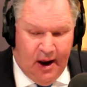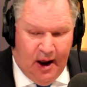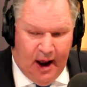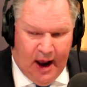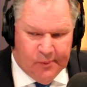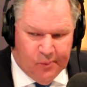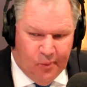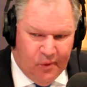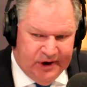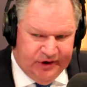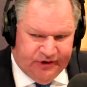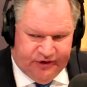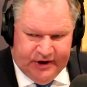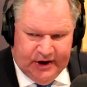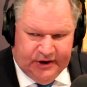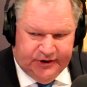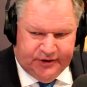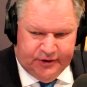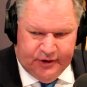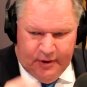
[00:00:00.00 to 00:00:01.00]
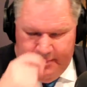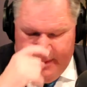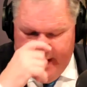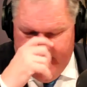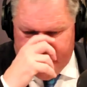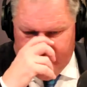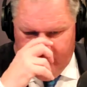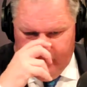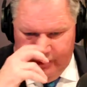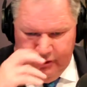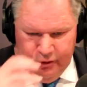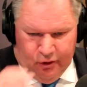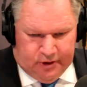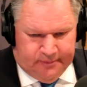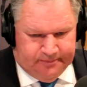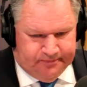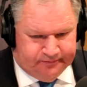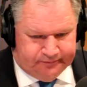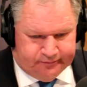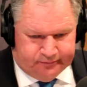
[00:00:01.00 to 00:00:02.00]
And we said to the panel, look,
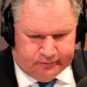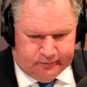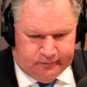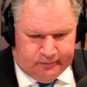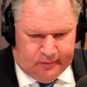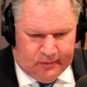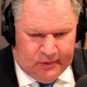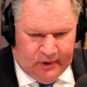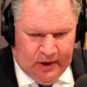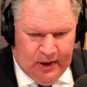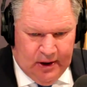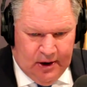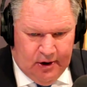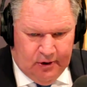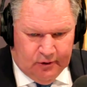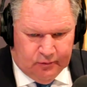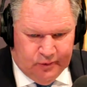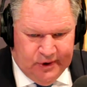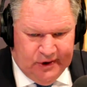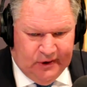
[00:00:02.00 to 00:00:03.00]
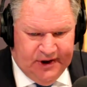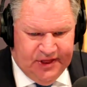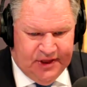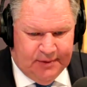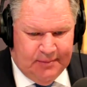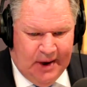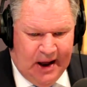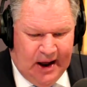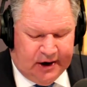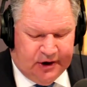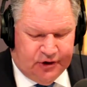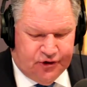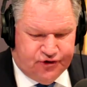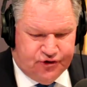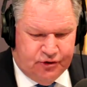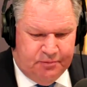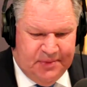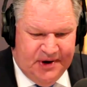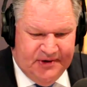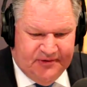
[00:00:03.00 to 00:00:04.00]
really the market
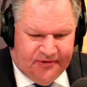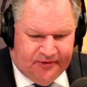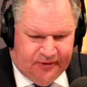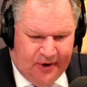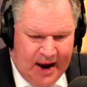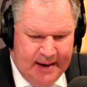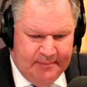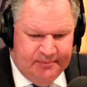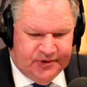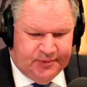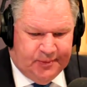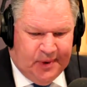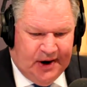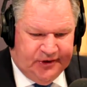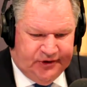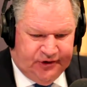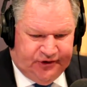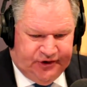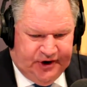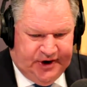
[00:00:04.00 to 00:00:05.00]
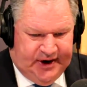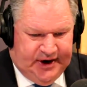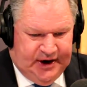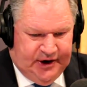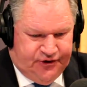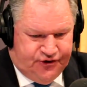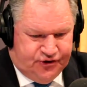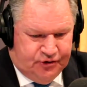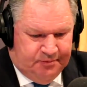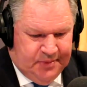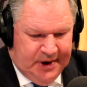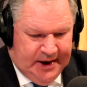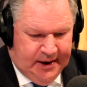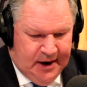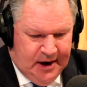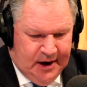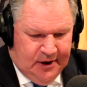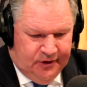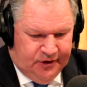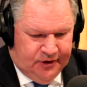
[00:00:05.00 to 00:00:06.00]
should be framed by the city. It should be,
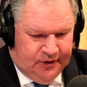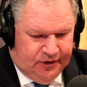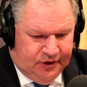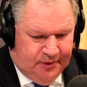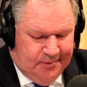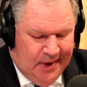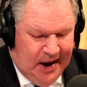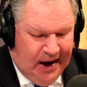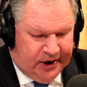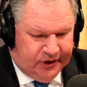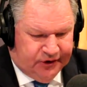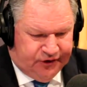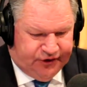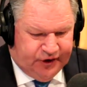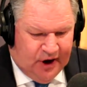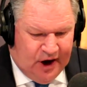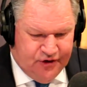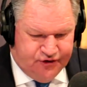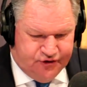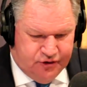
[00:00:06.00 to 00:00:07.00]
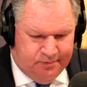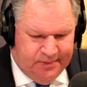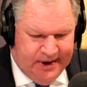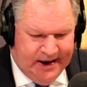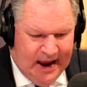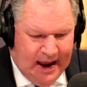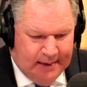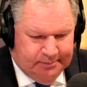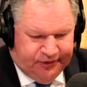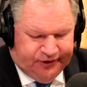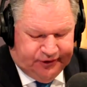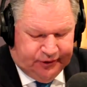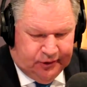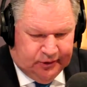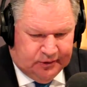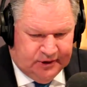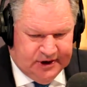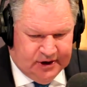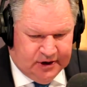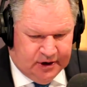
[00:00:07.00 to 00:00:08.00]
the market site should be
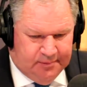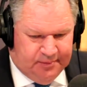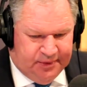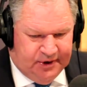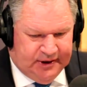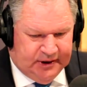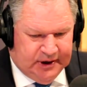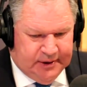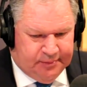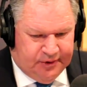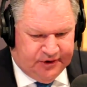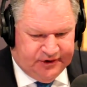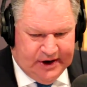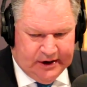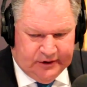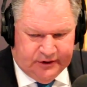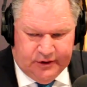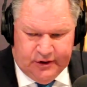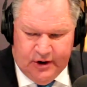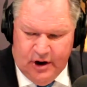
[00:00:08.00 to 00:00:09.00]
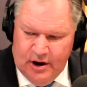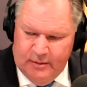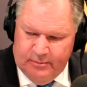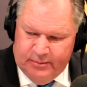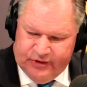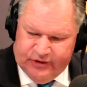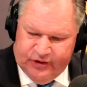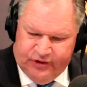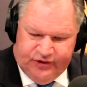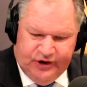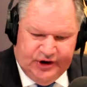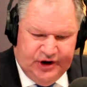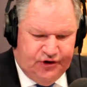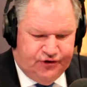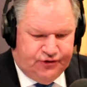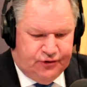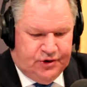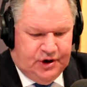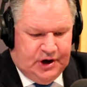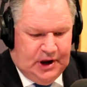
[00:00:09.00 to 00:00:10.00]
absolutely and completely protected, but the city
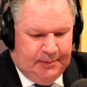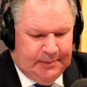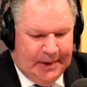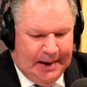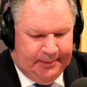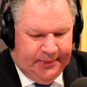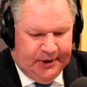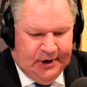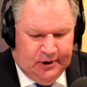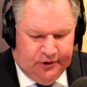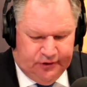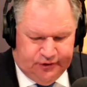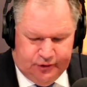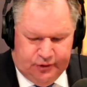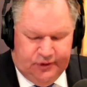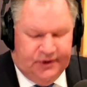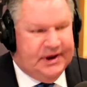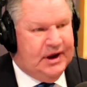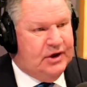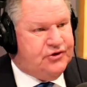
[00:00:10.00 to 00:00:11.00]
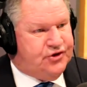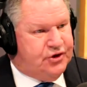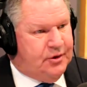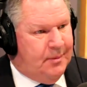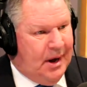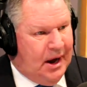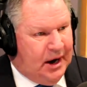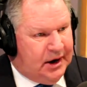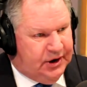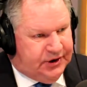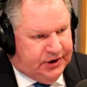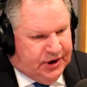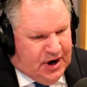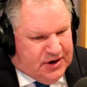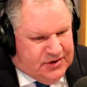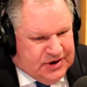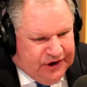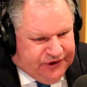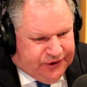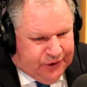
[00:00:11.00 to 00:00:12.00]
should come up to the edge of the market and it
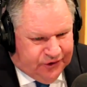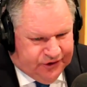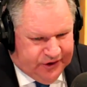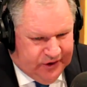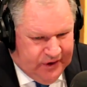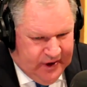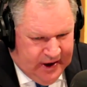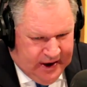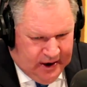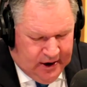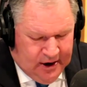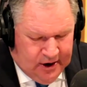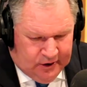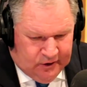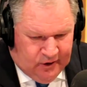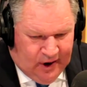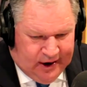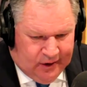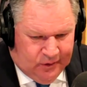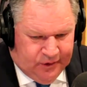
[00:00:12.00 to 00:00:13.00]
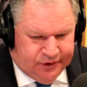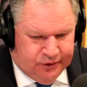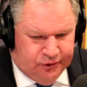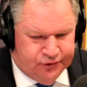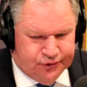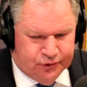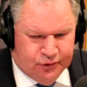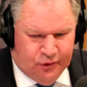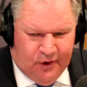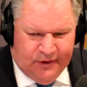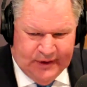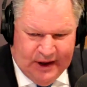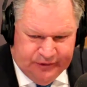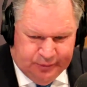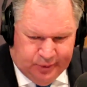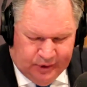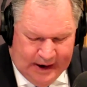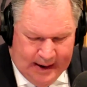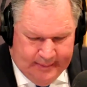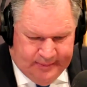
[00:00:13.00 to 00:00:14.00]
nestles in there like a little jewel. And that's
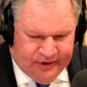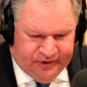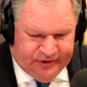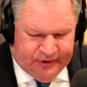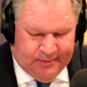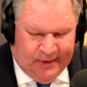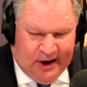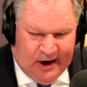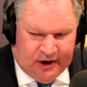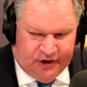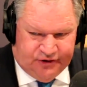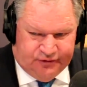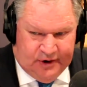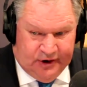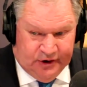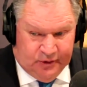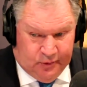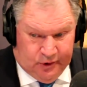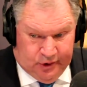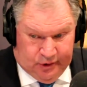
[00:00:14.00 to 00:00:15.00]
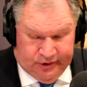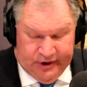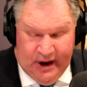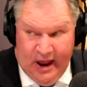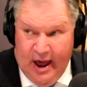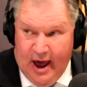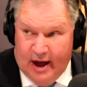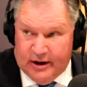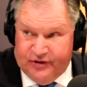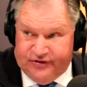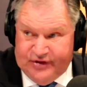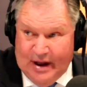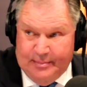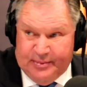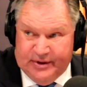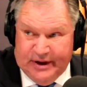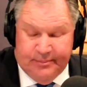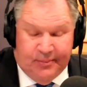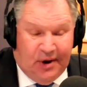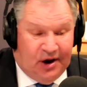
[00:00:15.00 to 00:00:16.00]
what happens in markets around the world, and it's
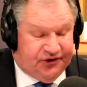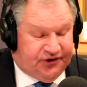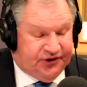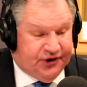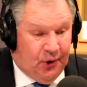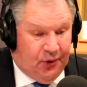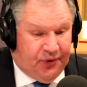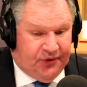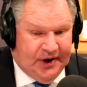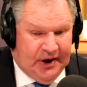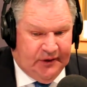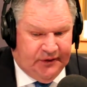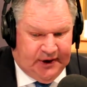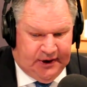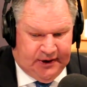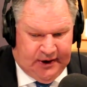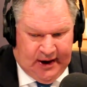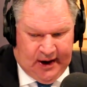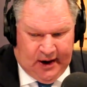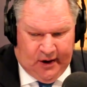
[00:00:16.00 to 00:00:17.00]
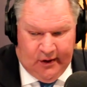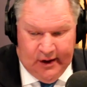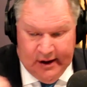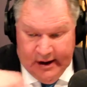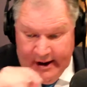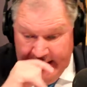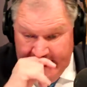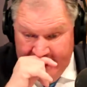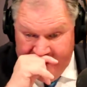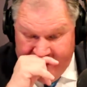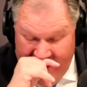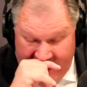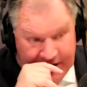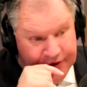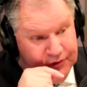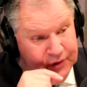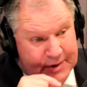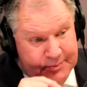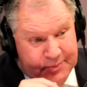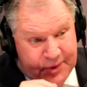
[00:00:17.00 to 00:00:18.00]
happening by stealth down there now. They
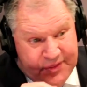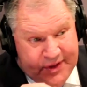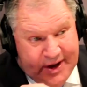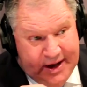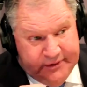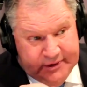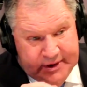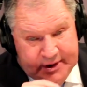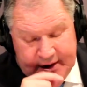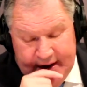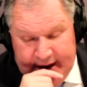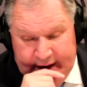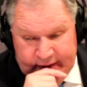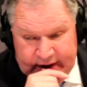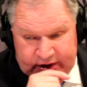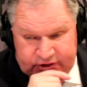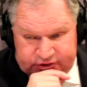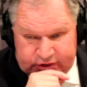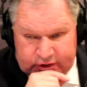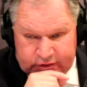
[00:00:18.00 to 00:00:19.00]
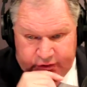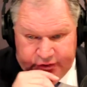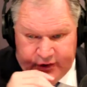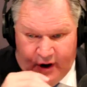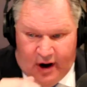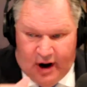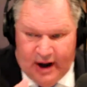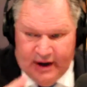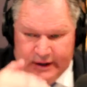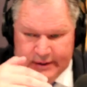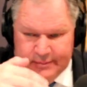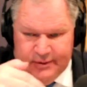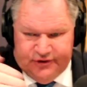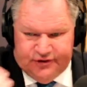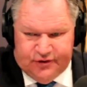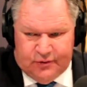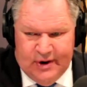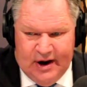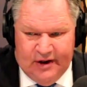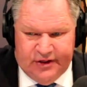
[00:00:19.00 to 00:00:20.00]
agreed with that, and they said that the height
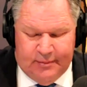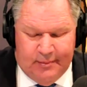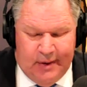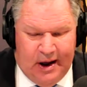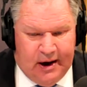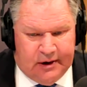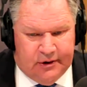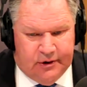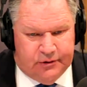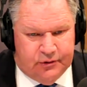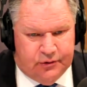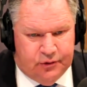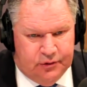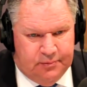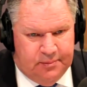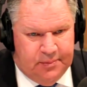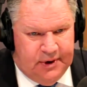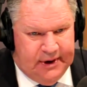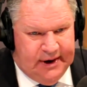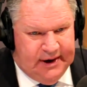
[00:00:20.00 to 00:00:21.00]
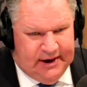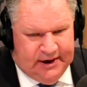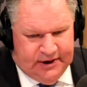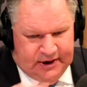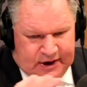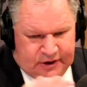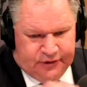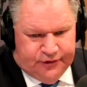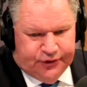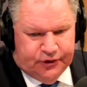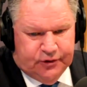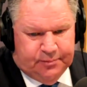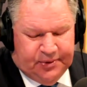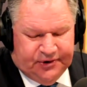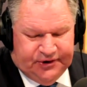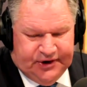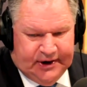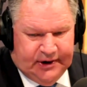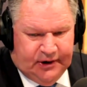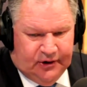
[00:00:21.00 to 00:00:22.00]
limits around the market could be in two
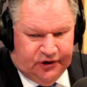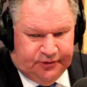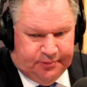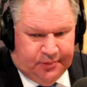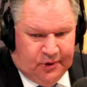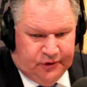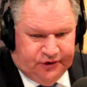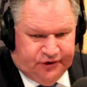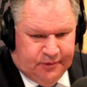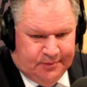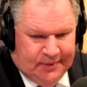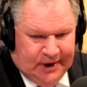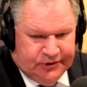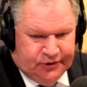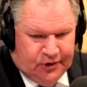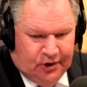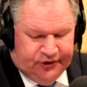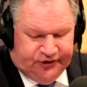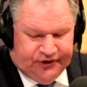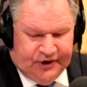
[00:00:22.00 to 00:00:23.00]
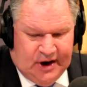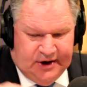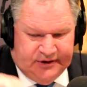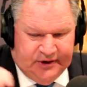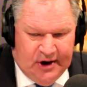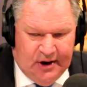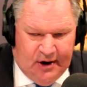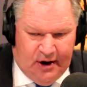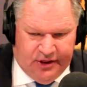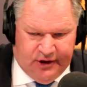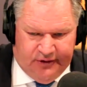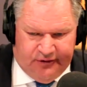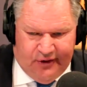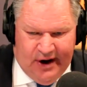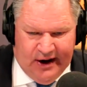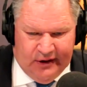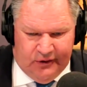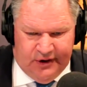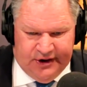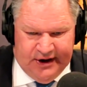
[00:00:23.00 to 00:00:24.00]
particular spots, the Munro site and the
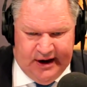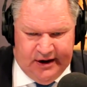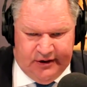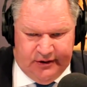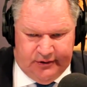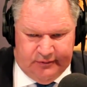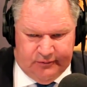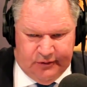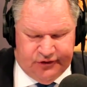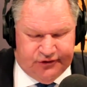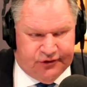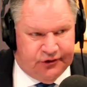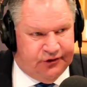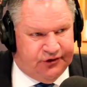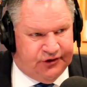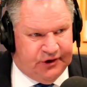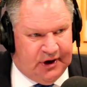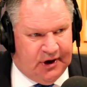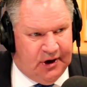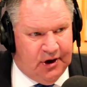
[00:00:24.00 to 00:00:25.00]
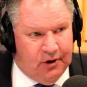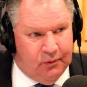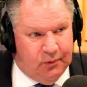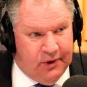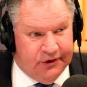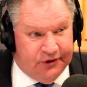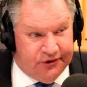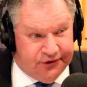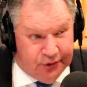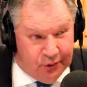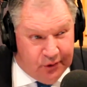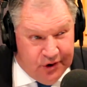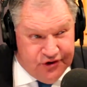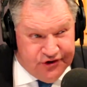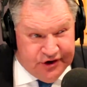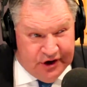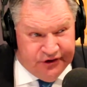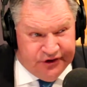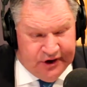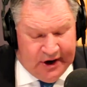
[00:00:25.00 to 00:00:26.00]
Franklin end, which is where the storage
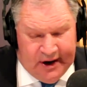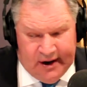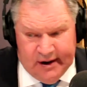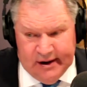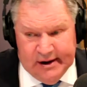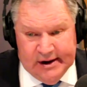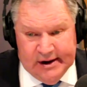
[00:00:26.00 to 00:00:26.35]
sheds are.